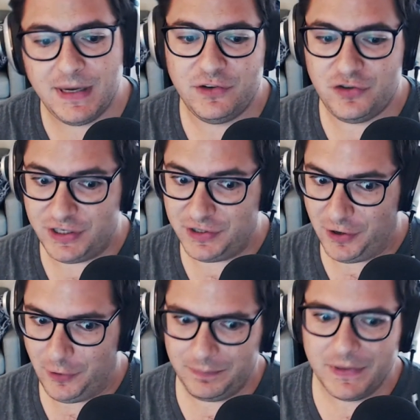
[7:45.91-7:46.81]

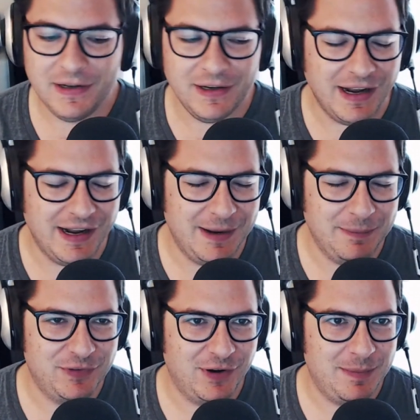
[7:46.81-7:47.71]
Ming-Chi Kuo,
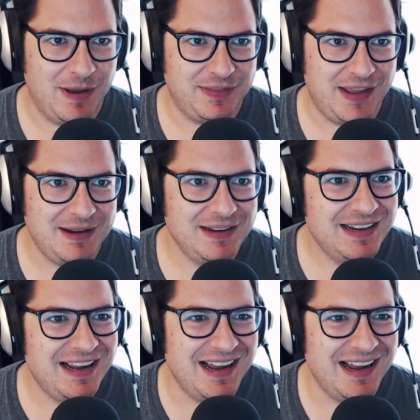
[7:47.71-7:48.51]
um, sorry about that.